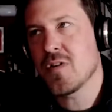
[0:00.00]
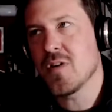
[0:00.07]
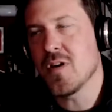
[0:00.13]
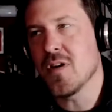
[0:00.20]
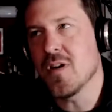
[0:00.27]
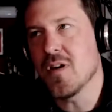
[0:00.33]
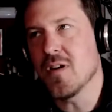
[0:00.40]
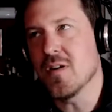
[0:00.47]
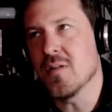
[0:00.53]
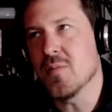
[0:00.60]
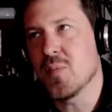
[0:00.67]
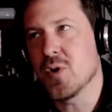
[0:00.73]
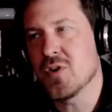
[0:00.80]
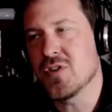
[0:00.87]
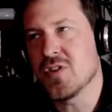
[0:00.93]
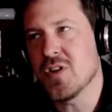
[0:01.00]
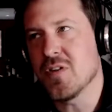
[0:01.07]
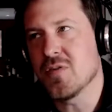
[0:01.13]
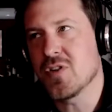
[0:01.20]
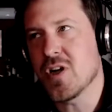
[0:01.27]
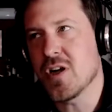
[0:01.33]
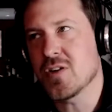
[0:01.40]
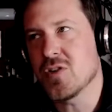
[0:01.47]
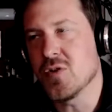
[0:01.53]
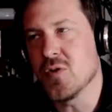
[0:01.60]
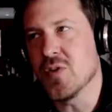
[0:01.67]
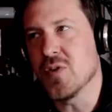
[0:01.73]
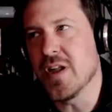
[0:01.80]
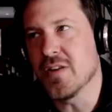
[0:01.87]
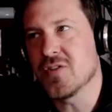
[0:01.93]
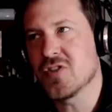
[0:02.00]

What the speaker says: person I've talked to that